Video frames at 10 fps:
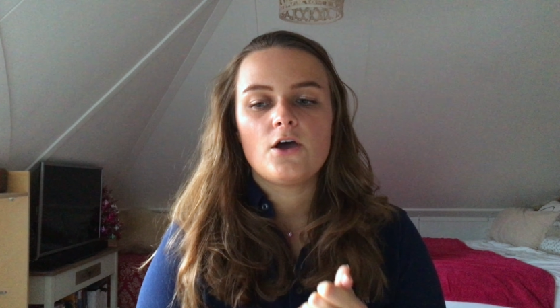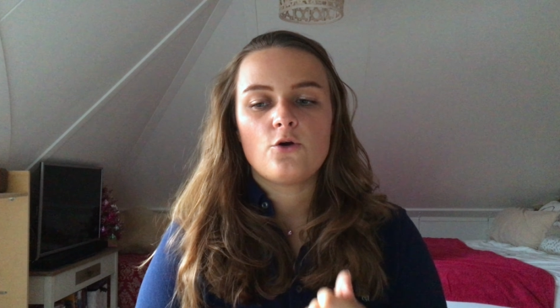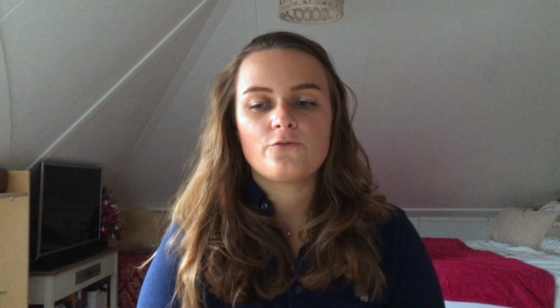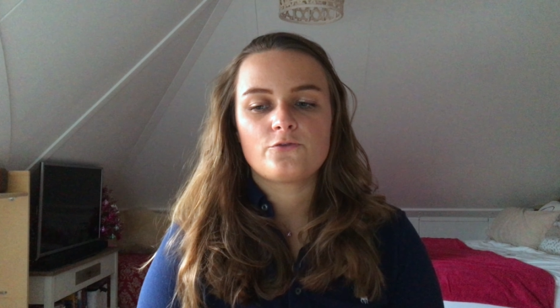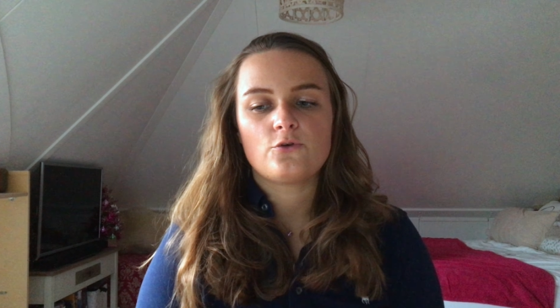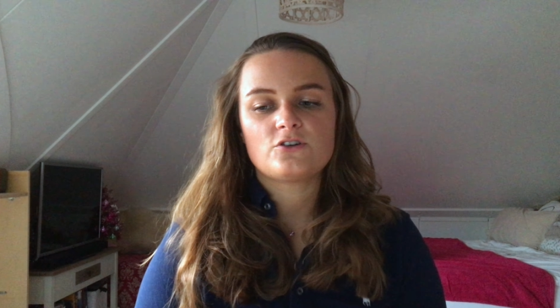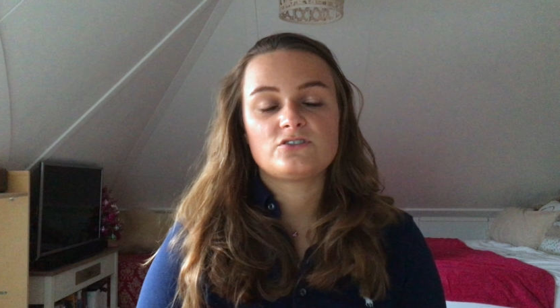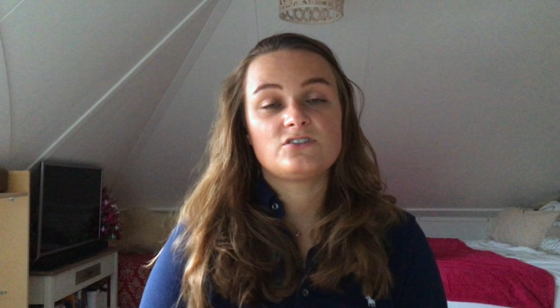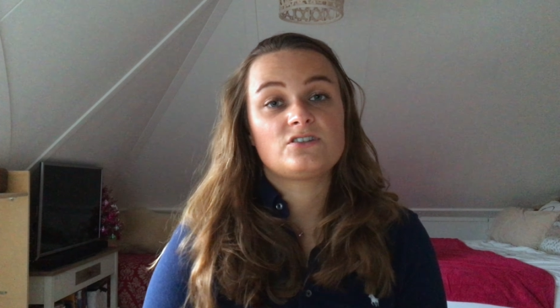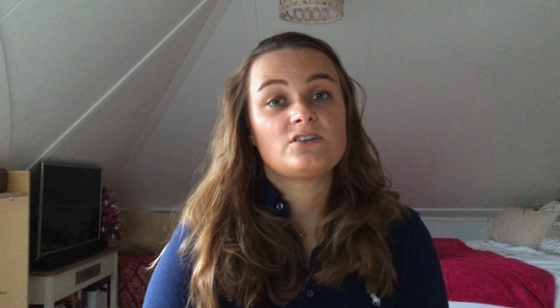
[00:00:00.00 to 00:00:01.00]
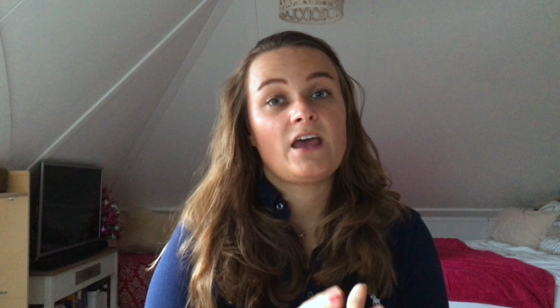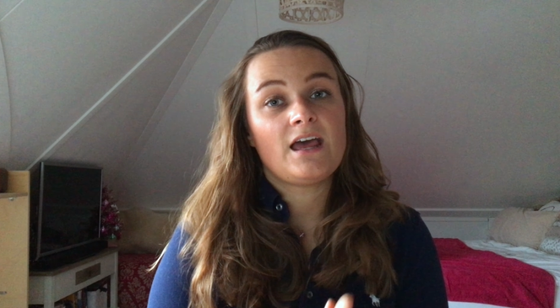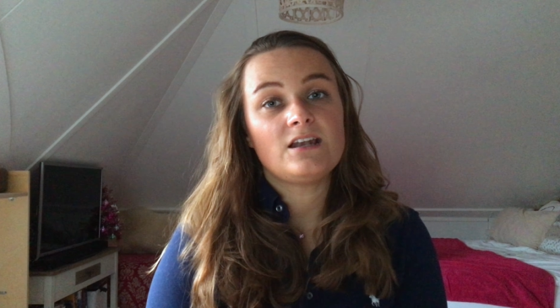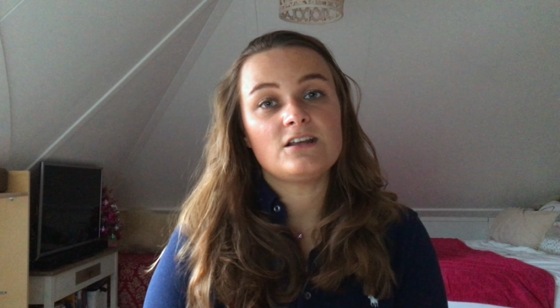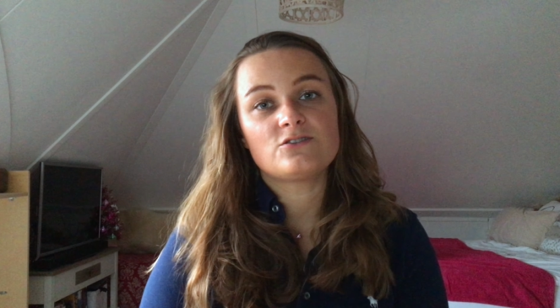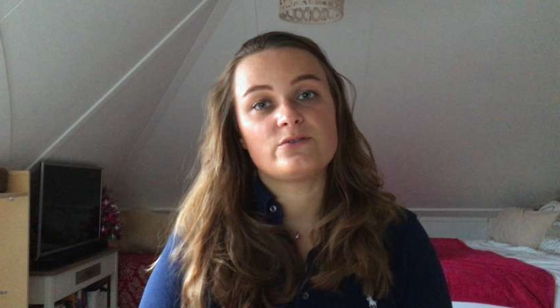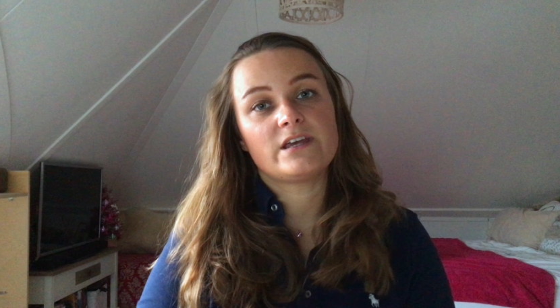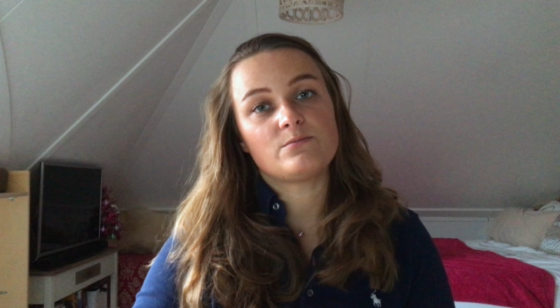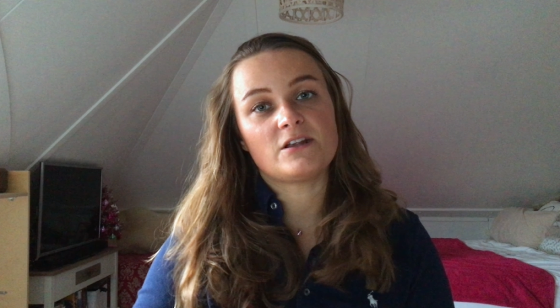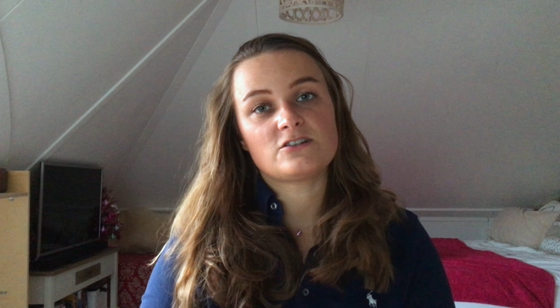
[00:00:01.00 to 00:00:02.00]
Of course, it's handy to
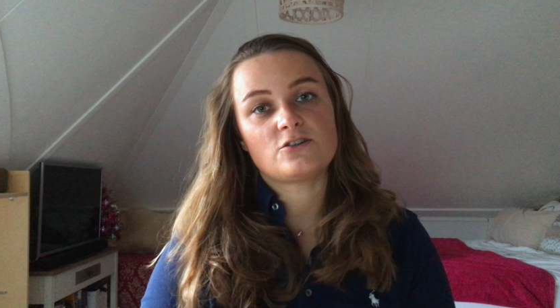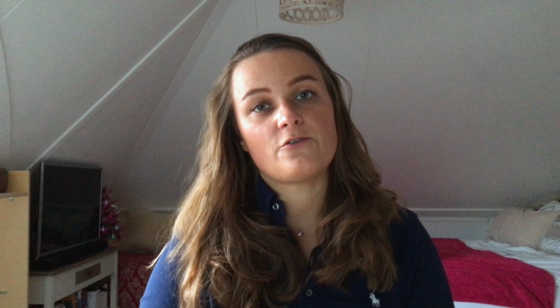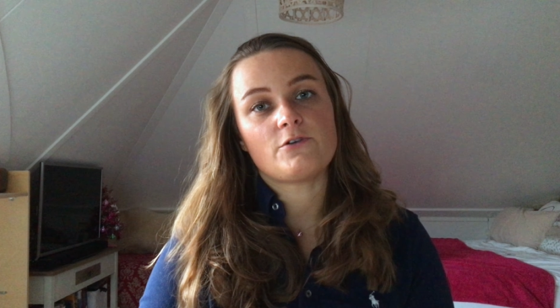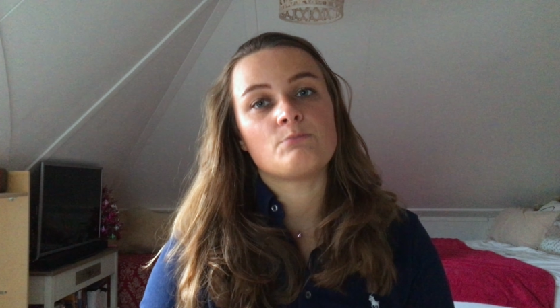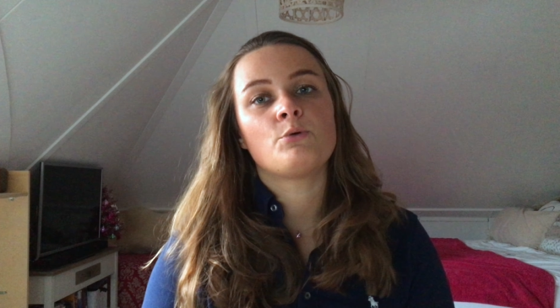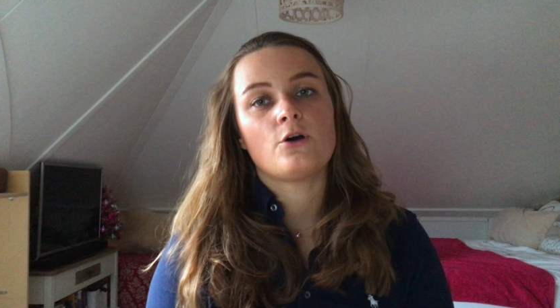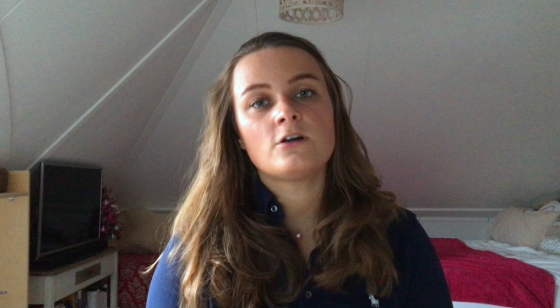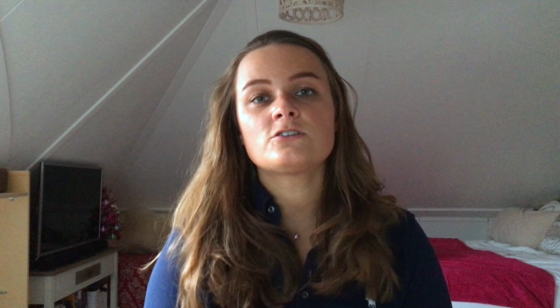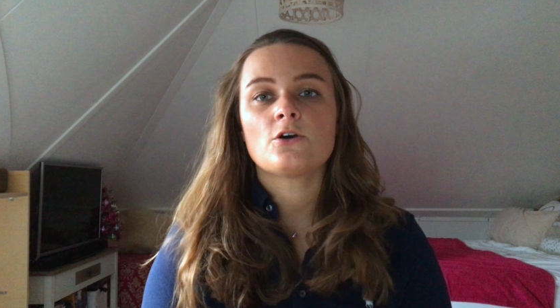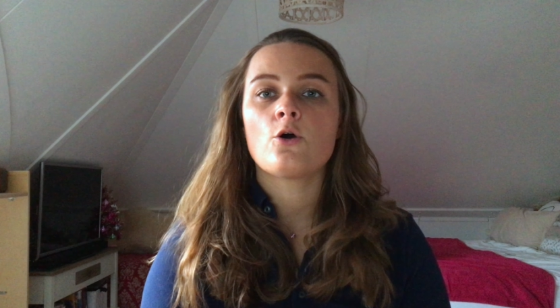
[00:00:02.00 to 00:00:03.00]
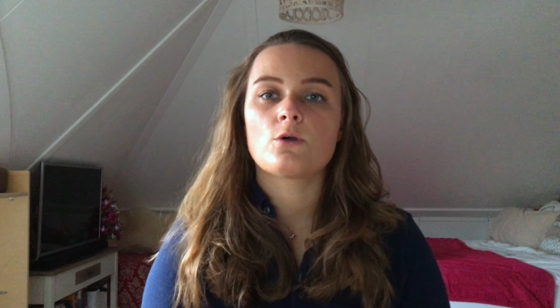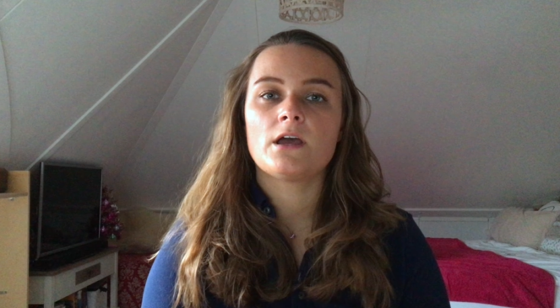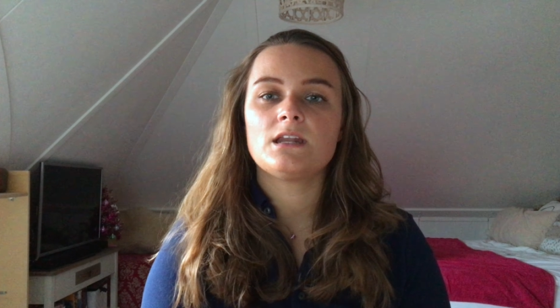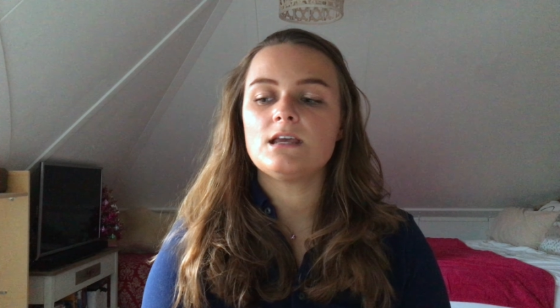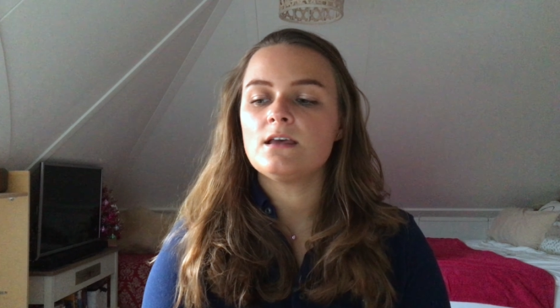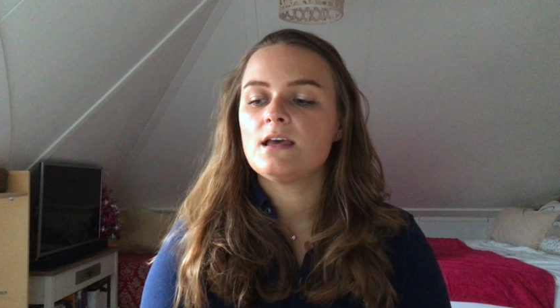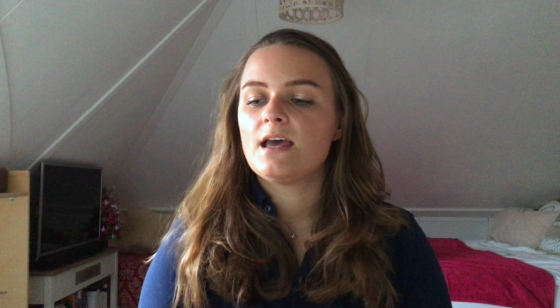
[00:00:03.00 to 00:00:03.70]
keep that stuff apart already